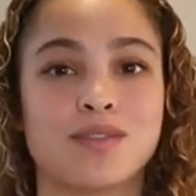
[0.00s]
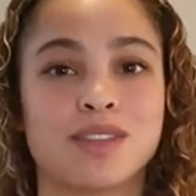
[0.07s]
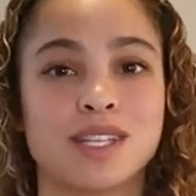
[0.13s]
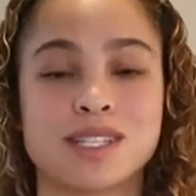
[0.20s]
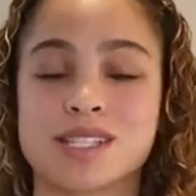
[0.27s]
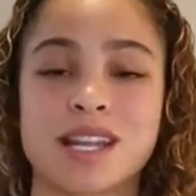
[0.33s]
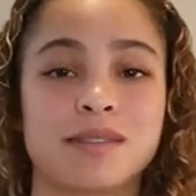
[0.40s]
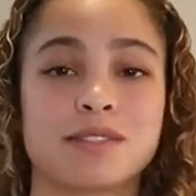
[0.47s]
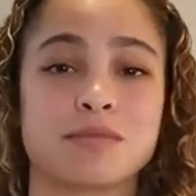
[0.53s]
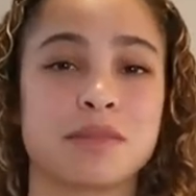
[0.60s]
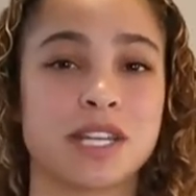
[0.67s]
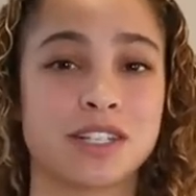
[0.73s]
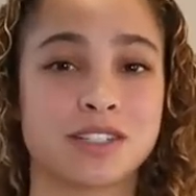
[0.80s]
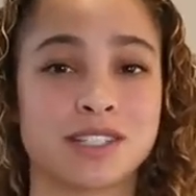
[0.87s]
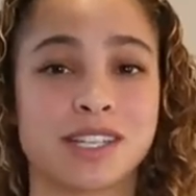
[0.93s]
of these types of
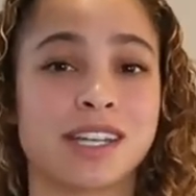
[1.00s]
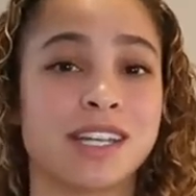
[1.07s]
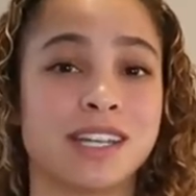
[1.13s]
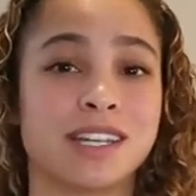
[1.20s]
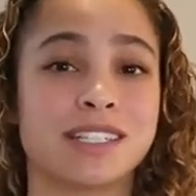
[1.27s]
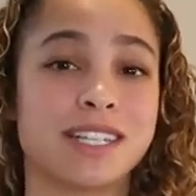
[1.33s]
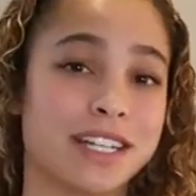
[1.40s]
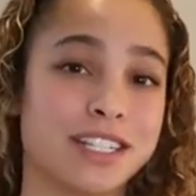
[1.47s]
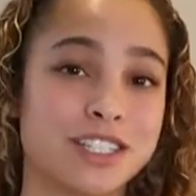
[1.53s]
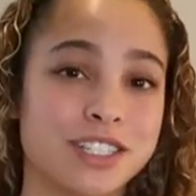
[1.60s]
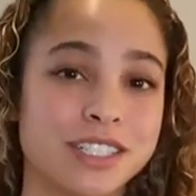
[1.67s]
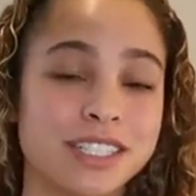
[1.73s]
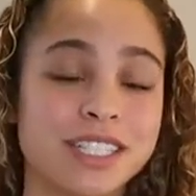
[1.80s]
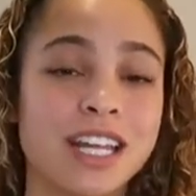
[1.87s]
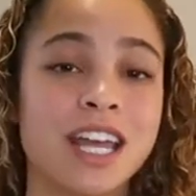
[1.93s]
manners any
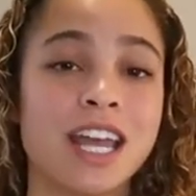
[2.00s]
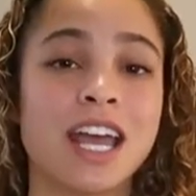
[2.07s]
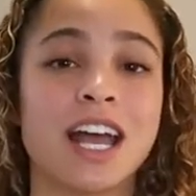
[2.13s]
attention,